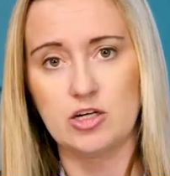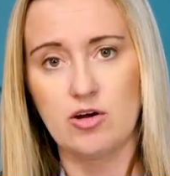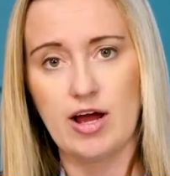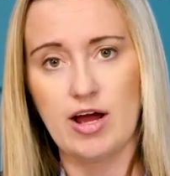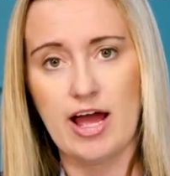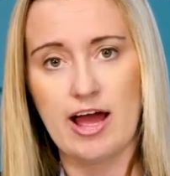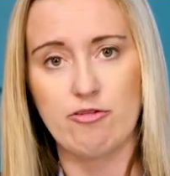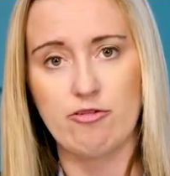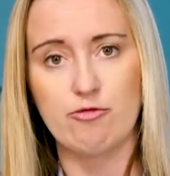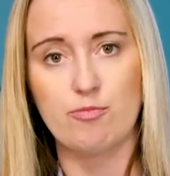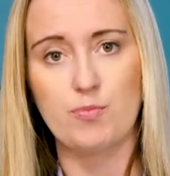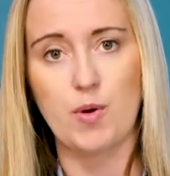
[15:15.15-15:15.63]

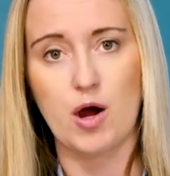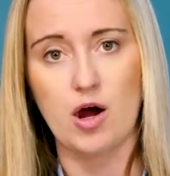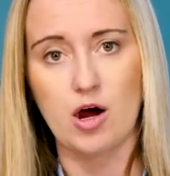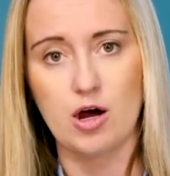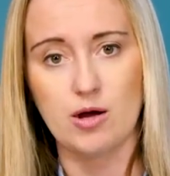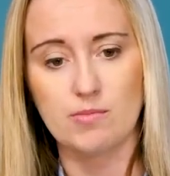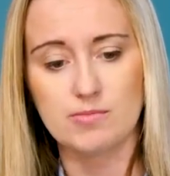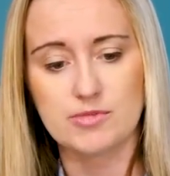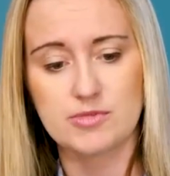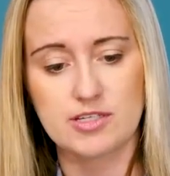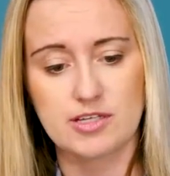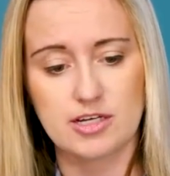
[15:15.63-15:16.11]

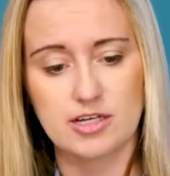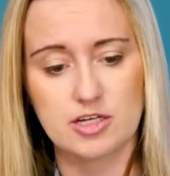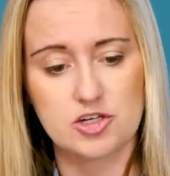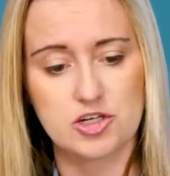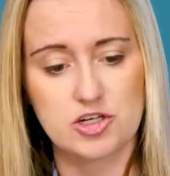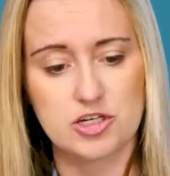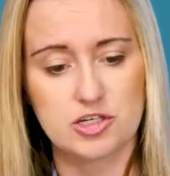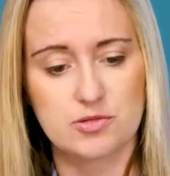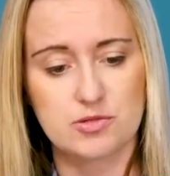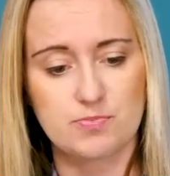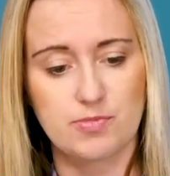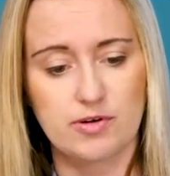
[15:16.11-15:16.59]
F-bombs that
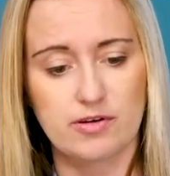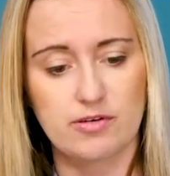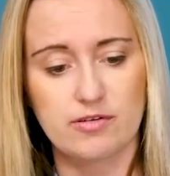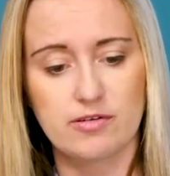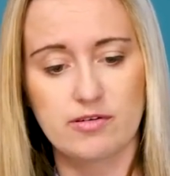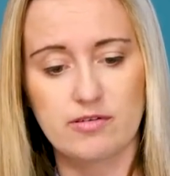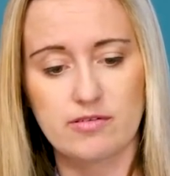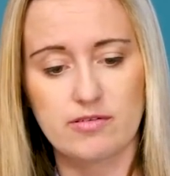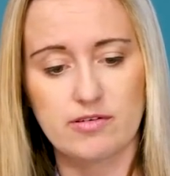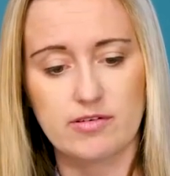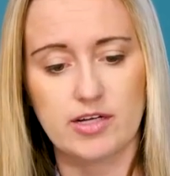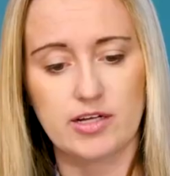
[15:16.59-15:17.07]
she's
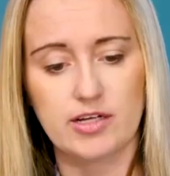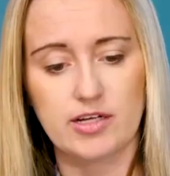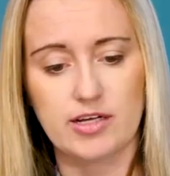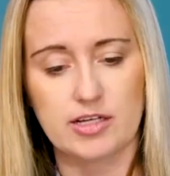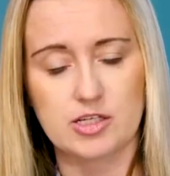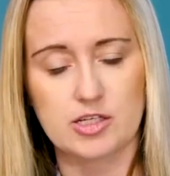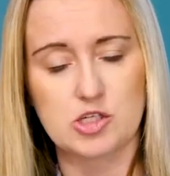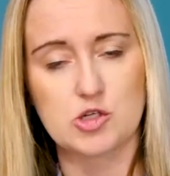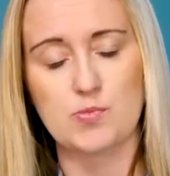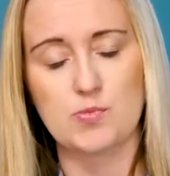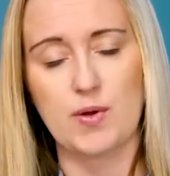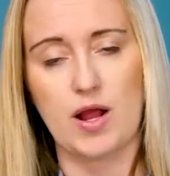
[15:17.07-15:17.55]
been
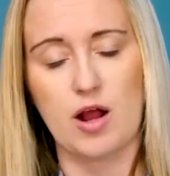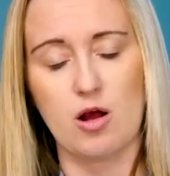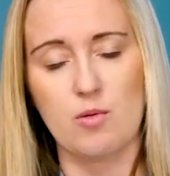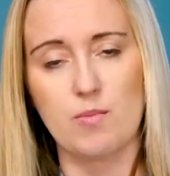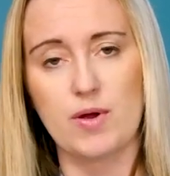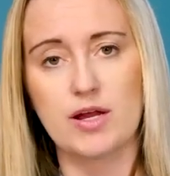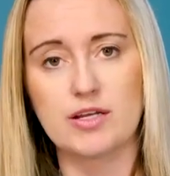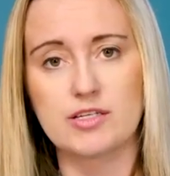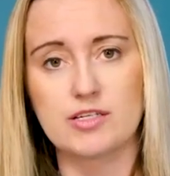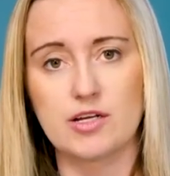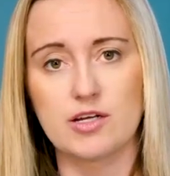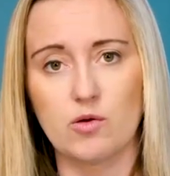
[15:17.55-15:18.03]

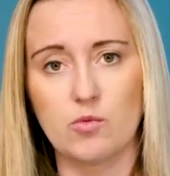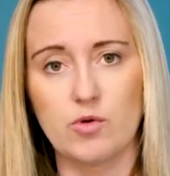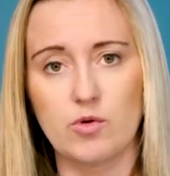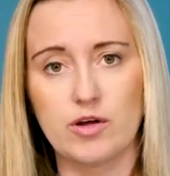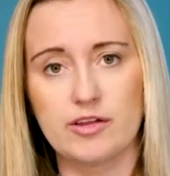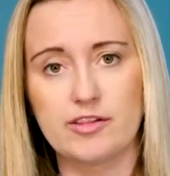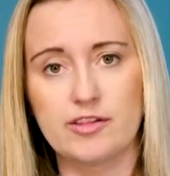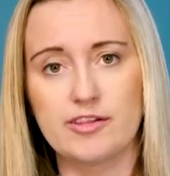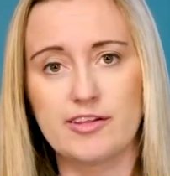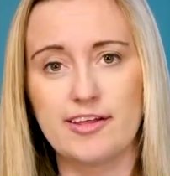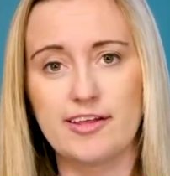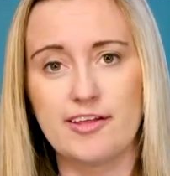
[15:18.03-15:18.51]
experimenting
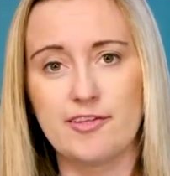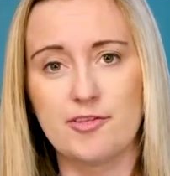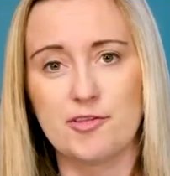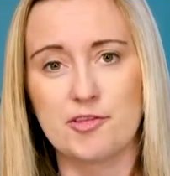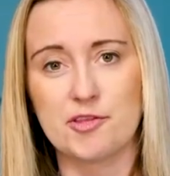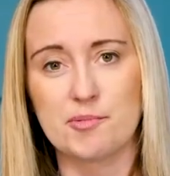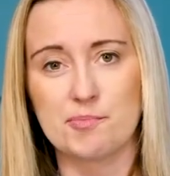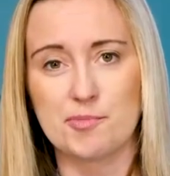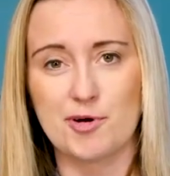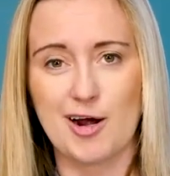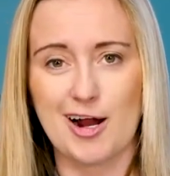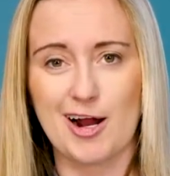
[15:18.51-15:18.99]
with in
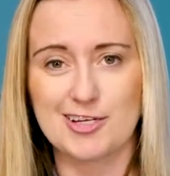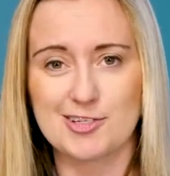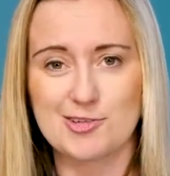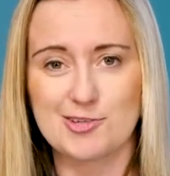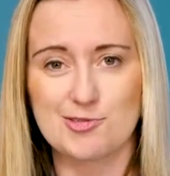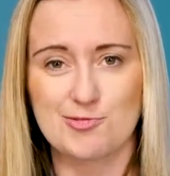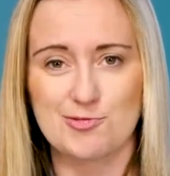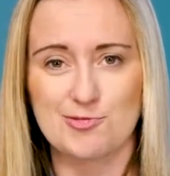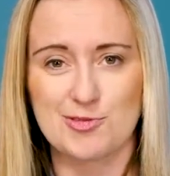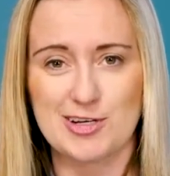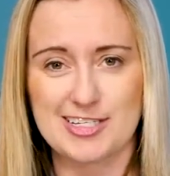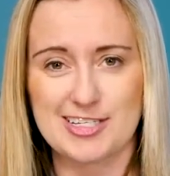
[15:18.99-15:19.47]
the press
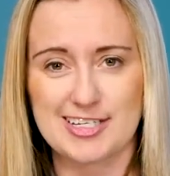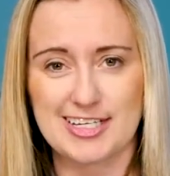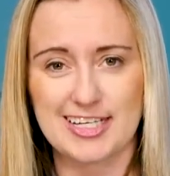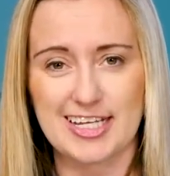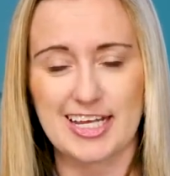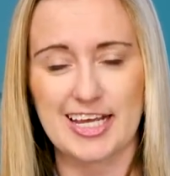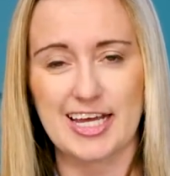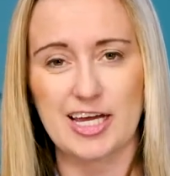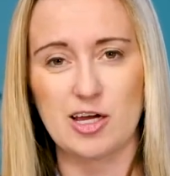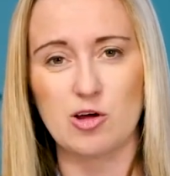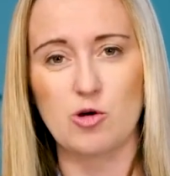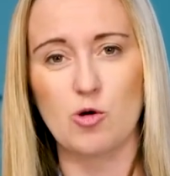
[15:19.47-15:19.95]

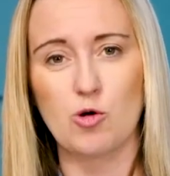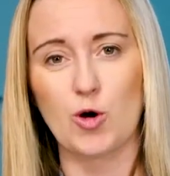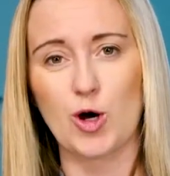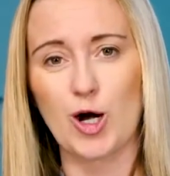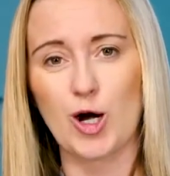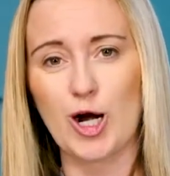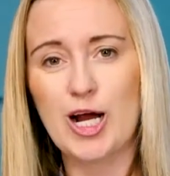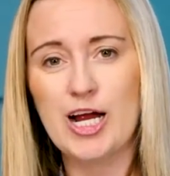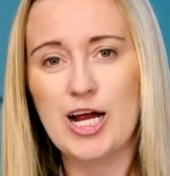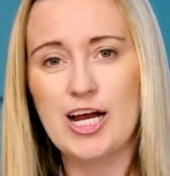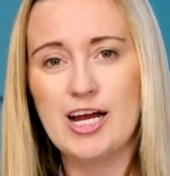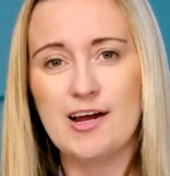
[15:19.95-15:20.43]
recently, or